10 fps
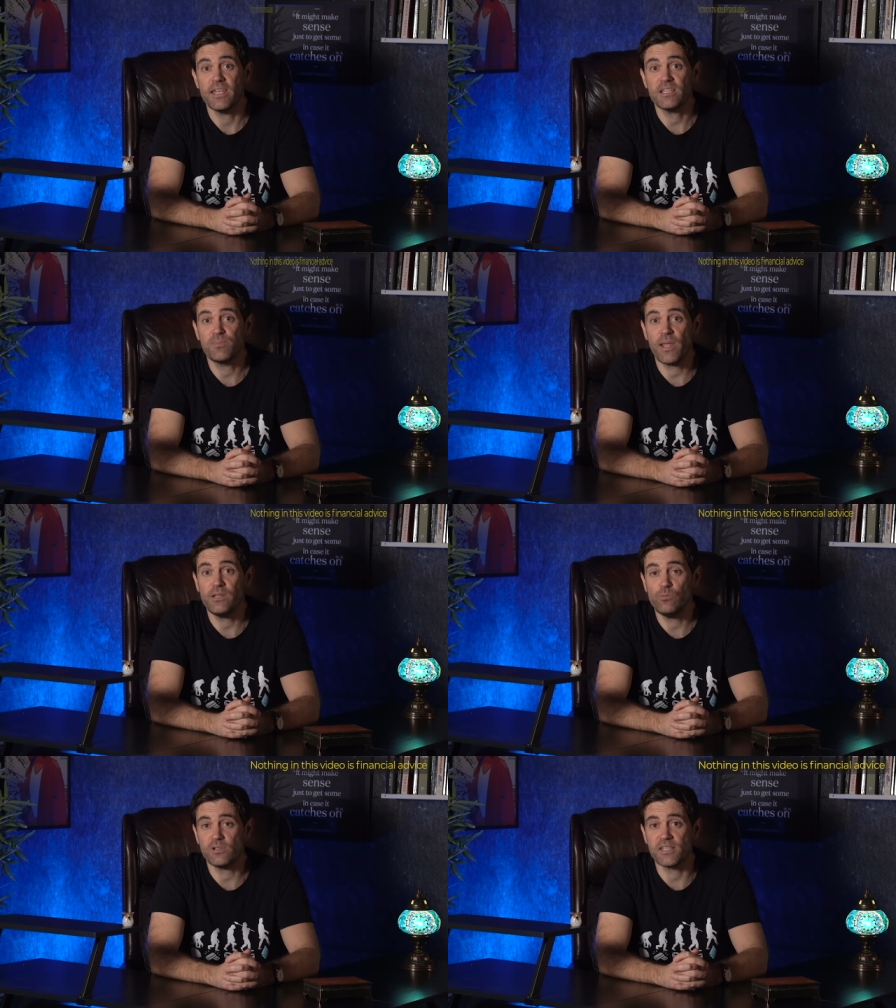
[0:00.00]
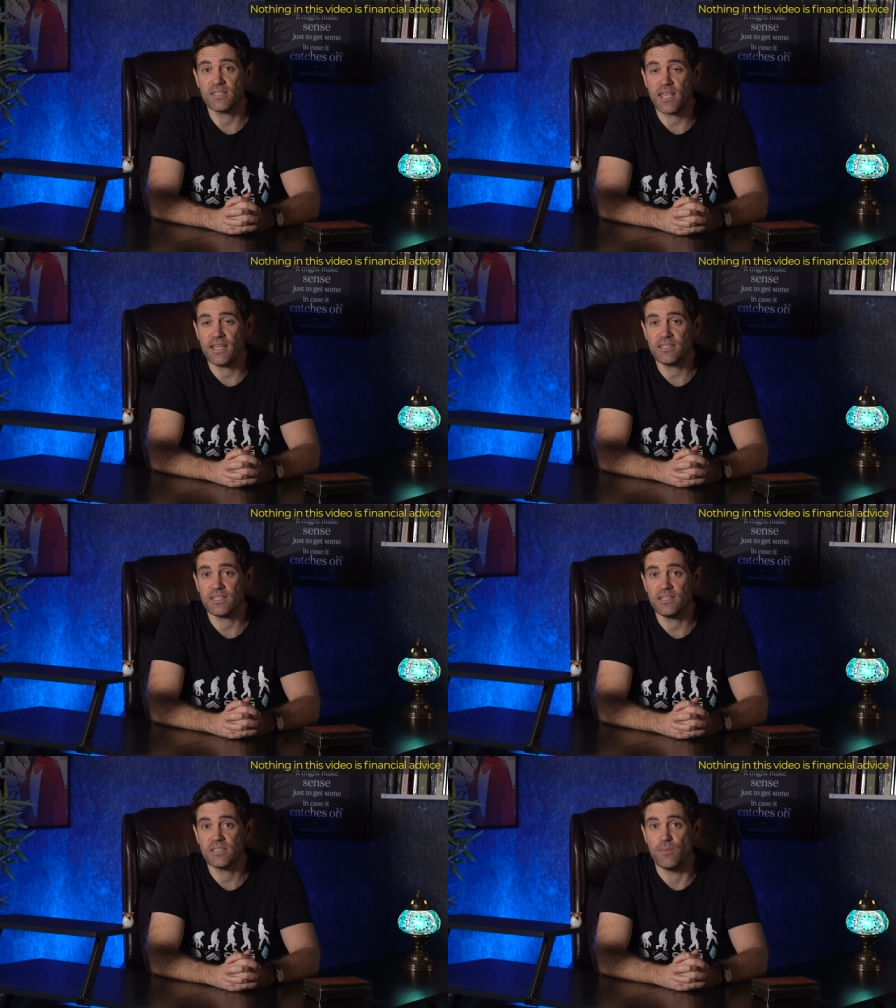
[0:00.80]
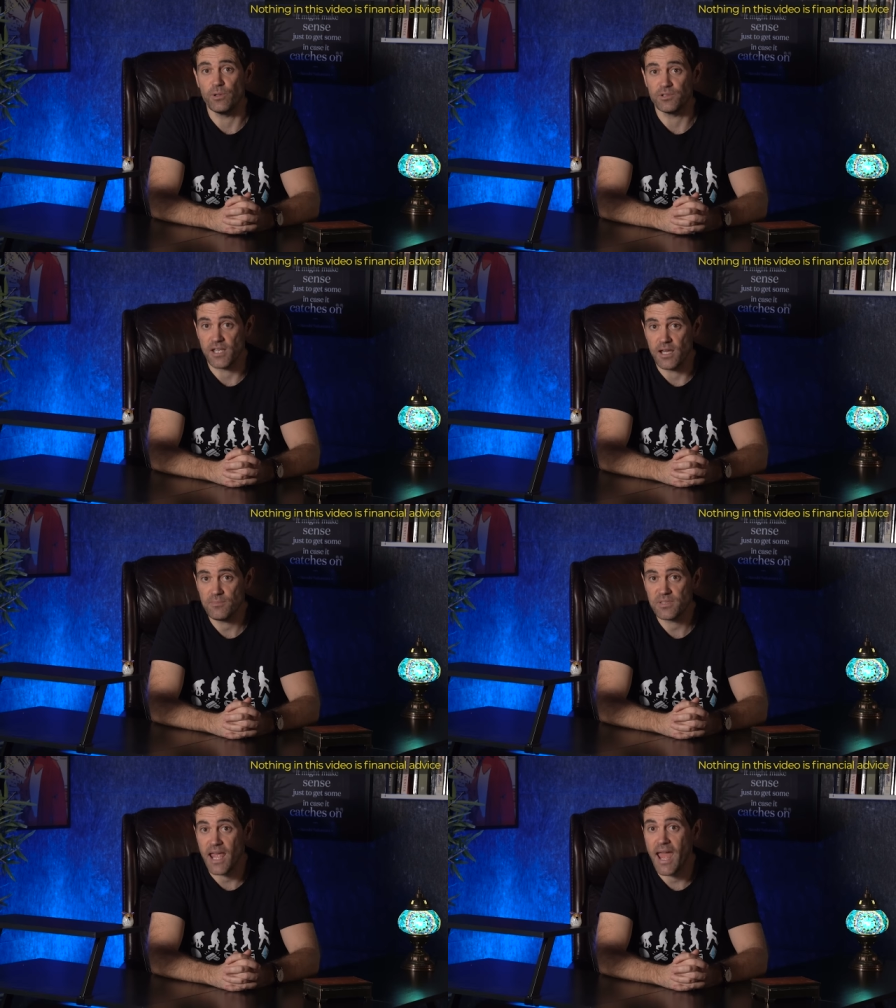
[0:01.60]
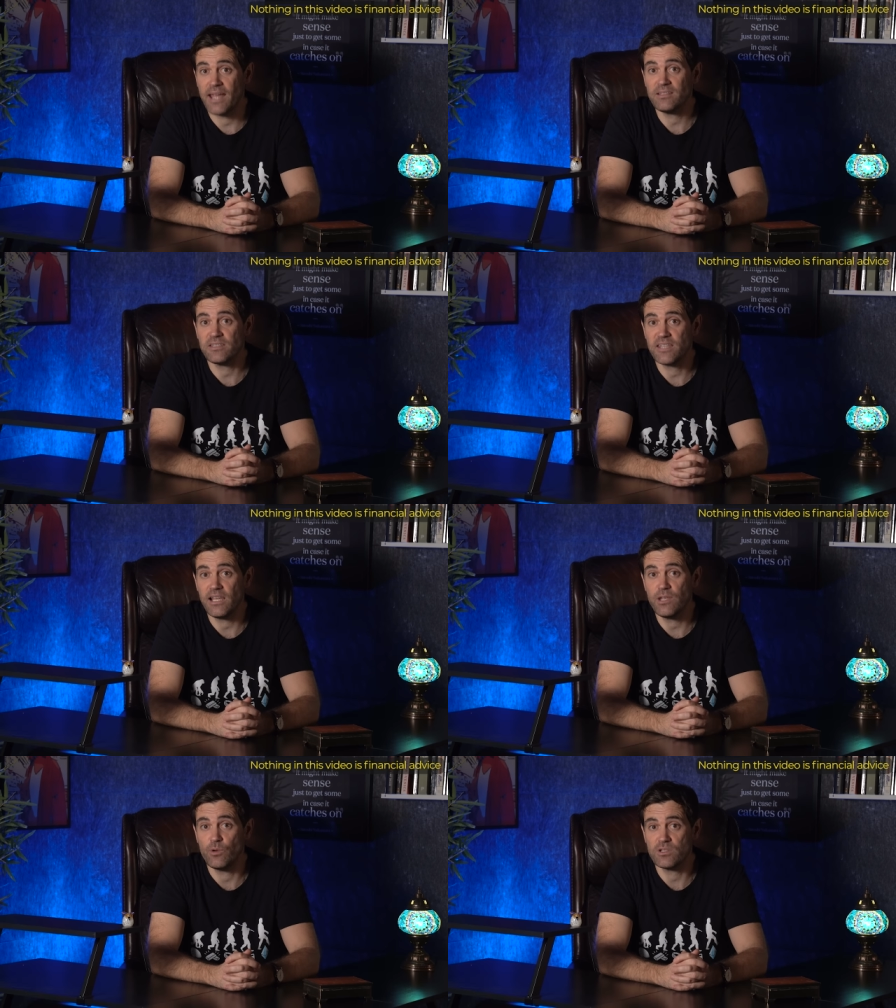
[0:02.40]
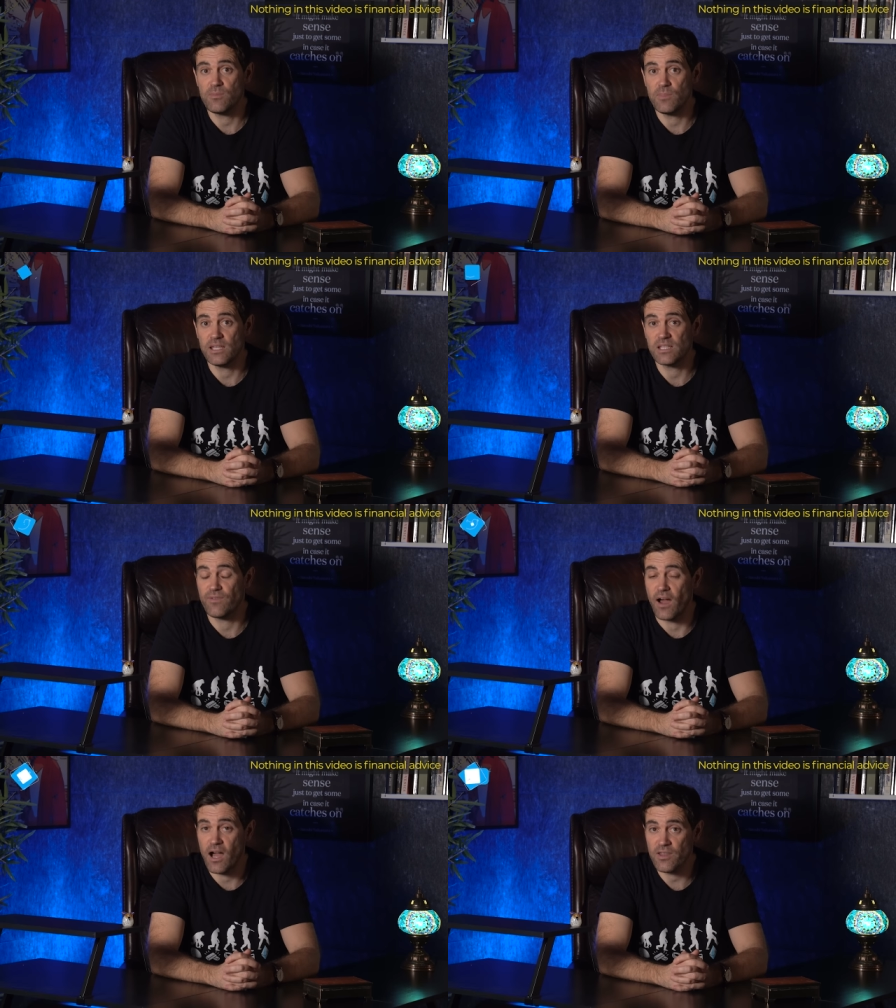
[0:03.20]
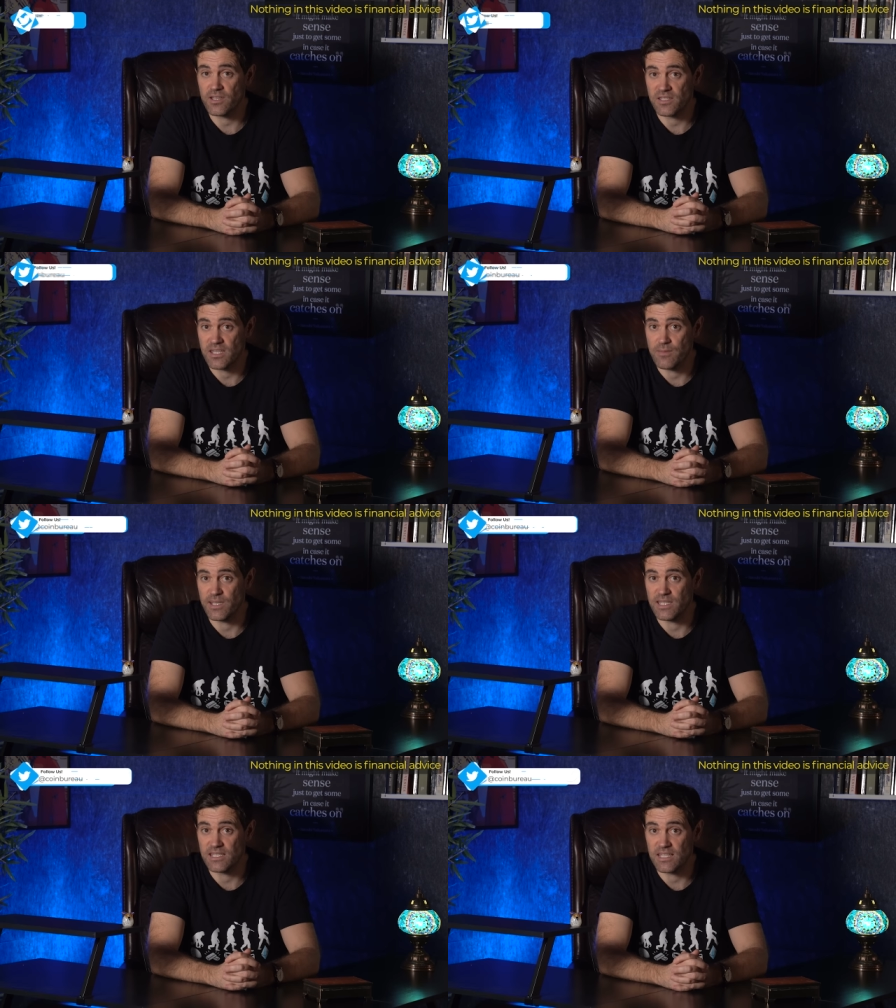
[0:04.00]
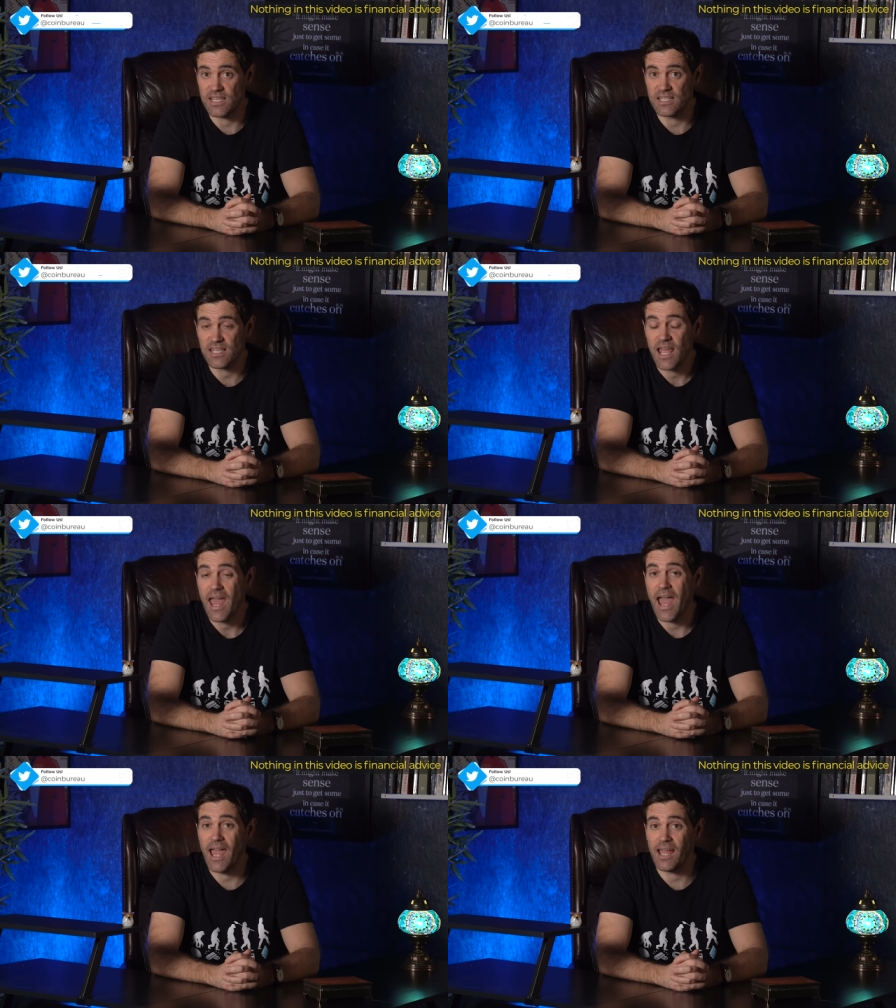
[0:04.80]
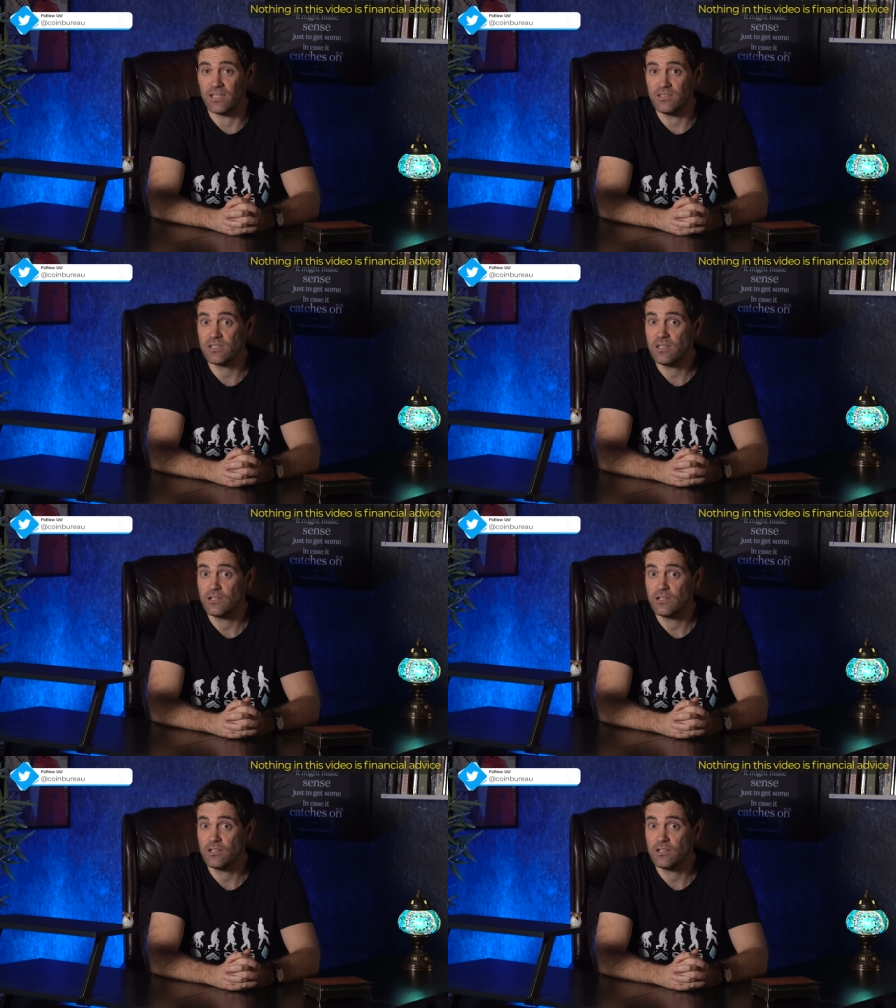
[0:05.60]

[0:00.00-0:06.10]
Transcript: explain what it says in simple terms, and tell you what it means for other CBDCs and